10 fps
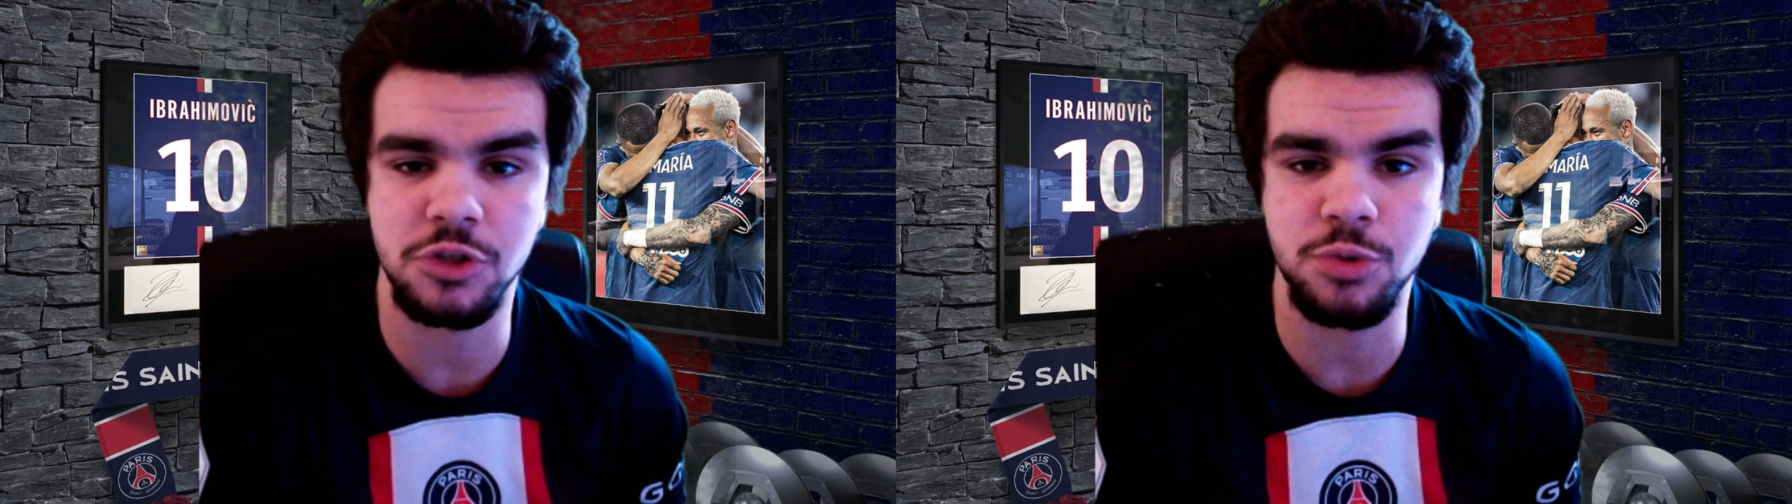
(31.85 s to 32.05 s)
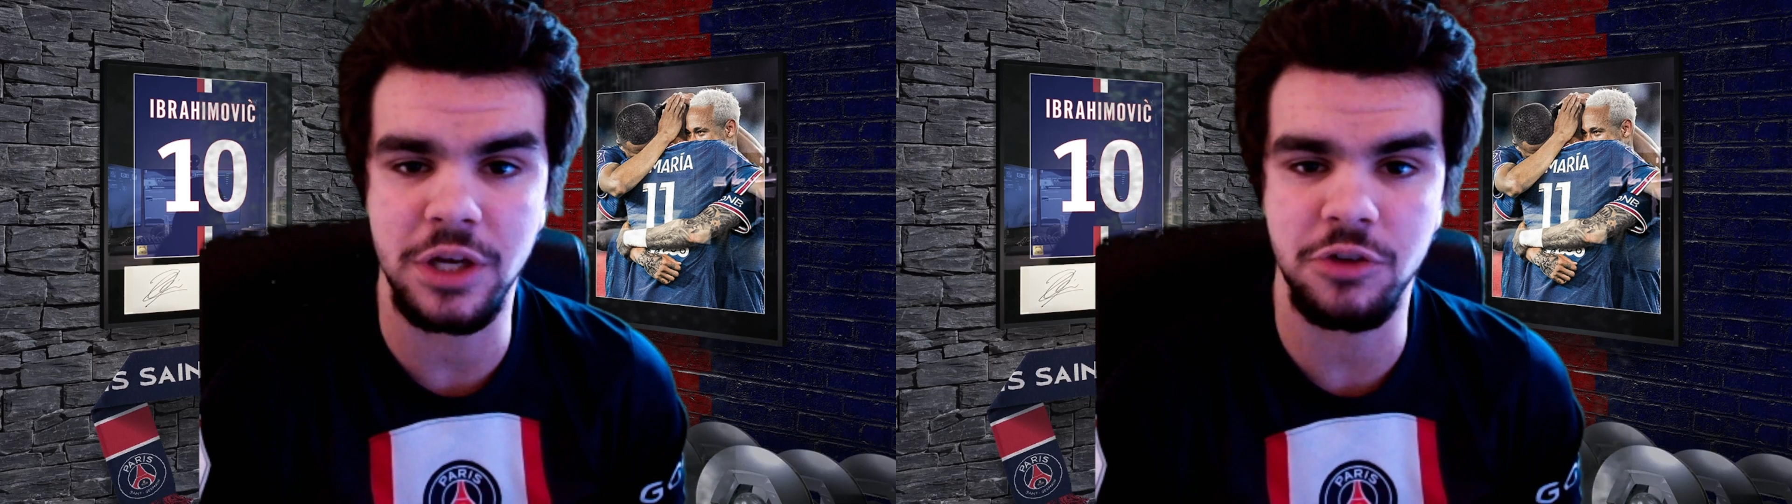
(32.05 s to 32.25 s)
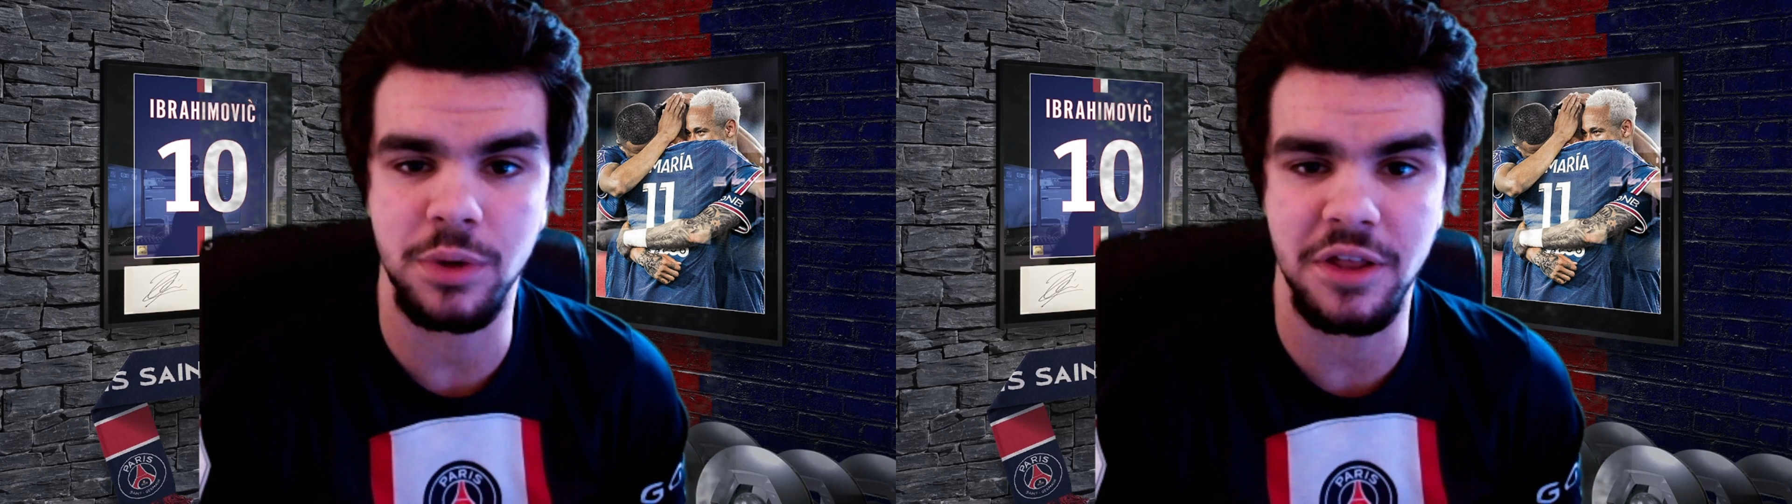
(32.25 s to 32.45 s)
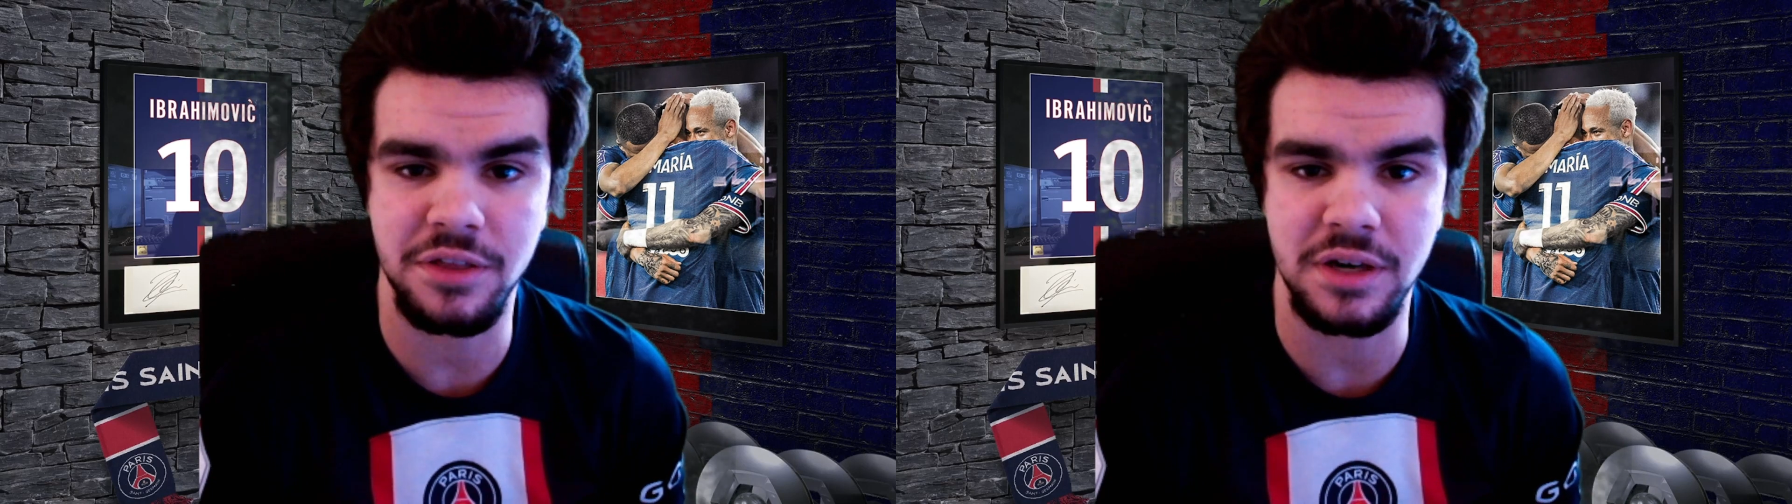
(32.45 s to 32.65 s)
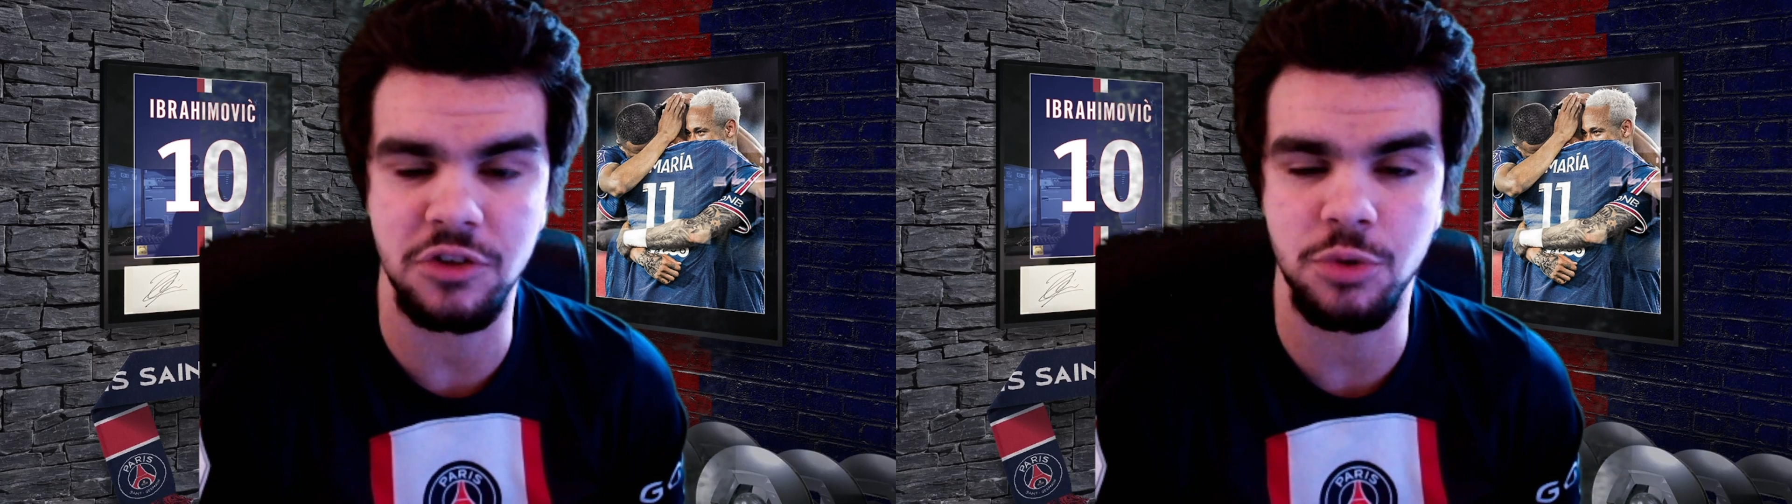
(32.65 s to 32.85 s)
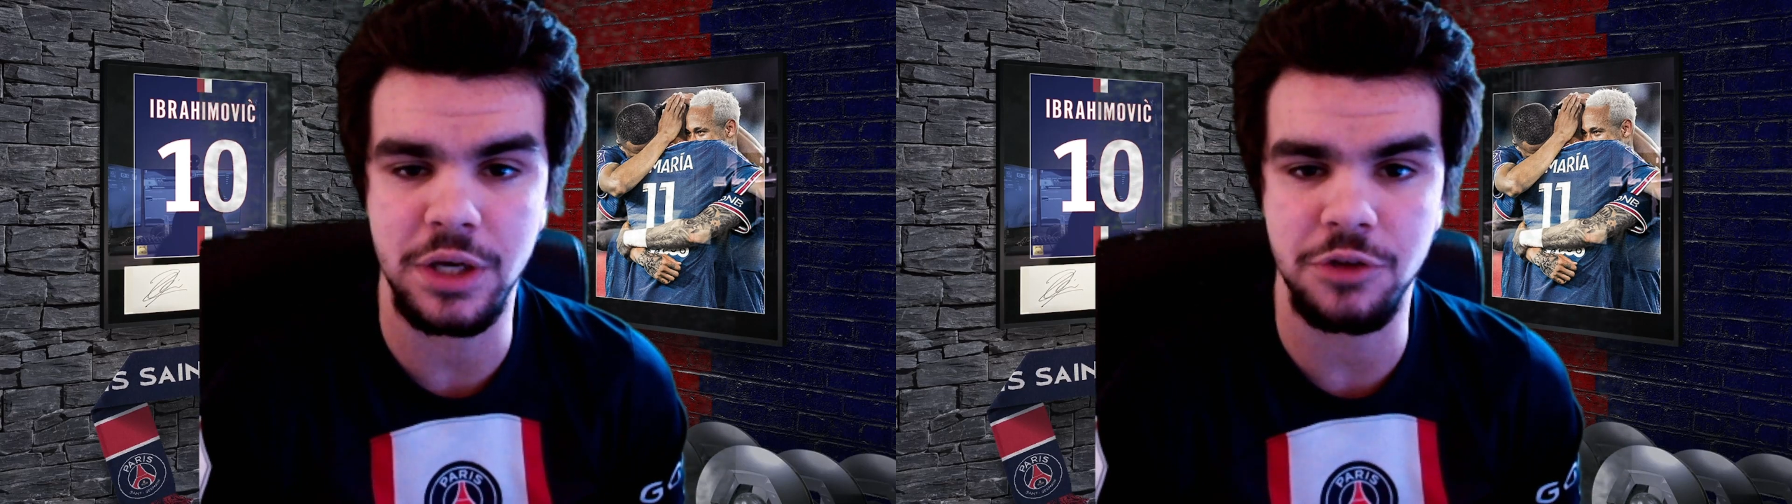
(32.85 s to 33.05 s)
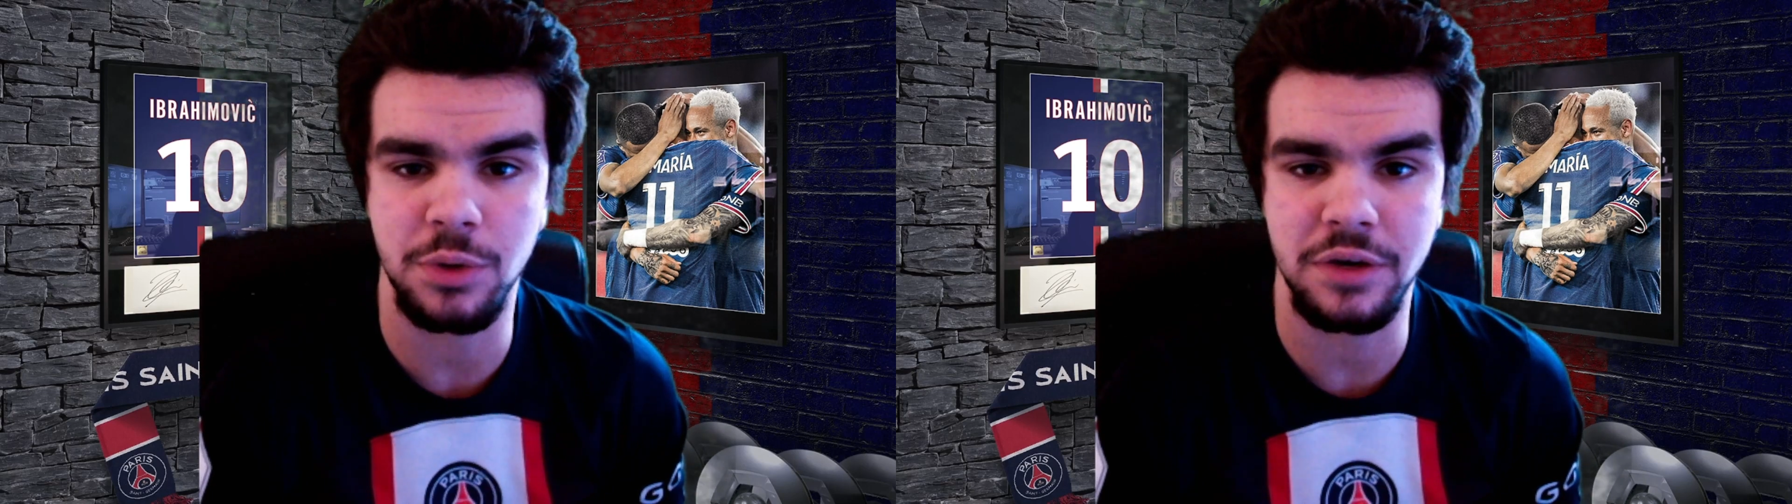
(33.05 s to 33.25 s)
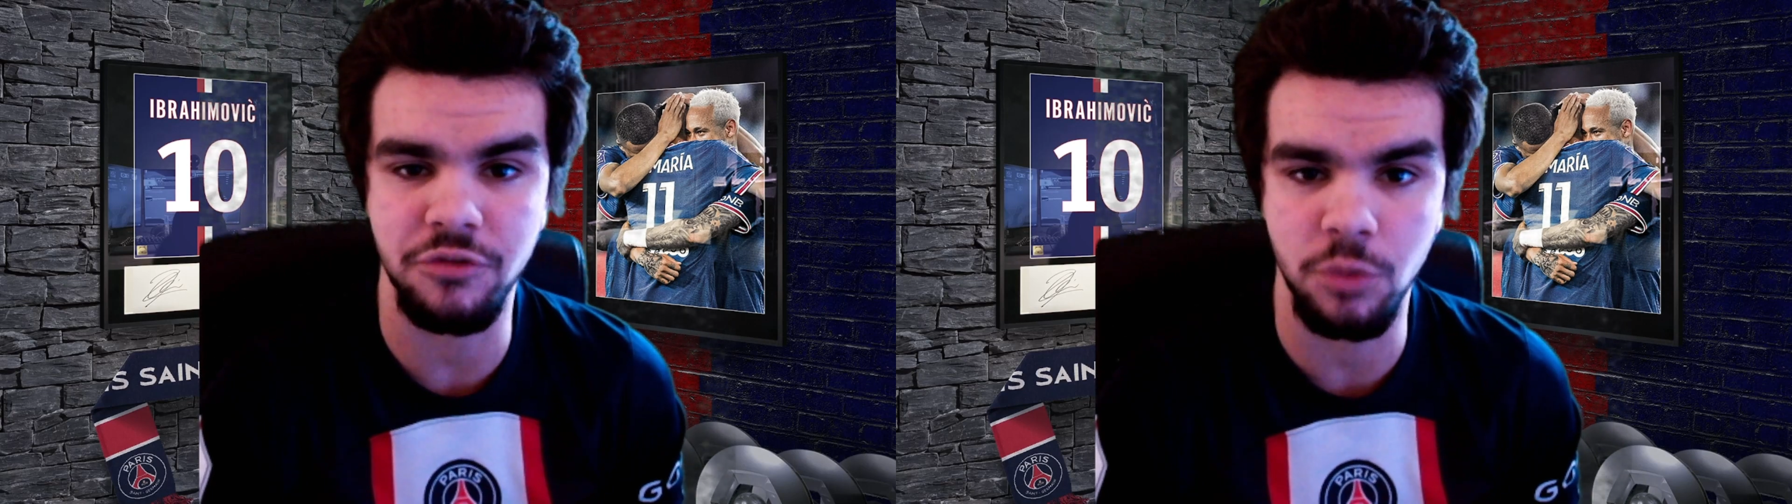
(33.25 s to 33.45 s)

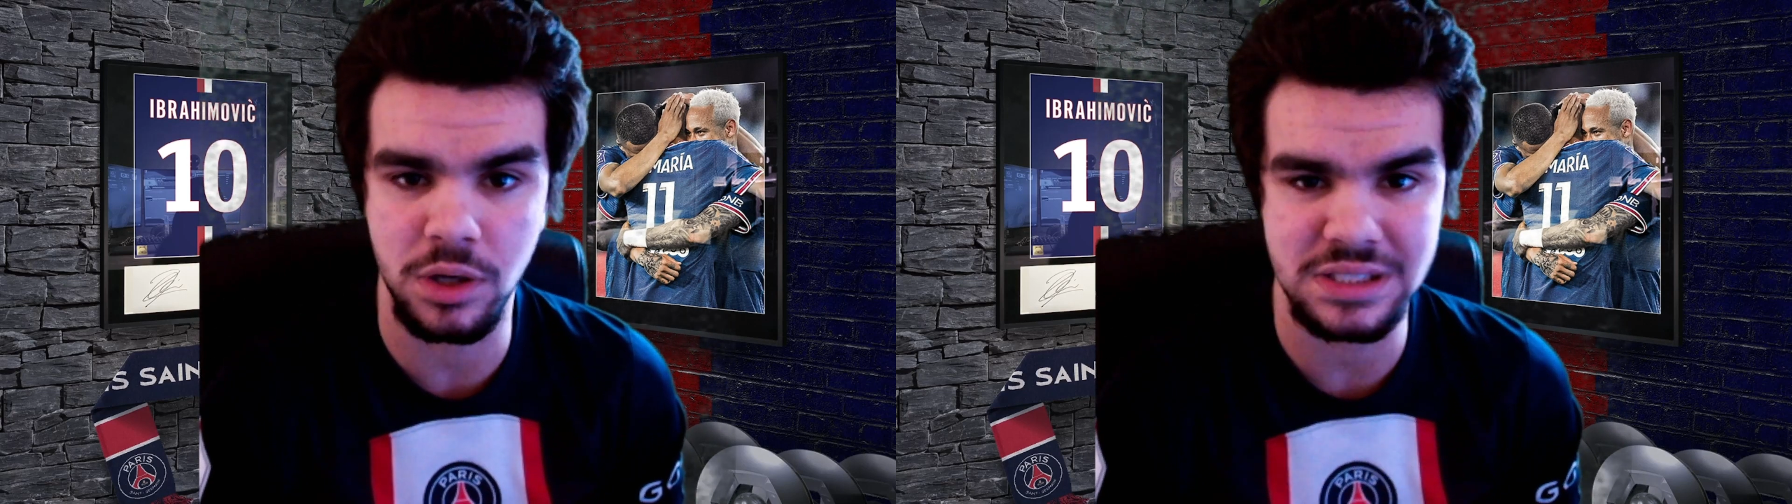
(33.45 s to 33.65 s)
2023-2024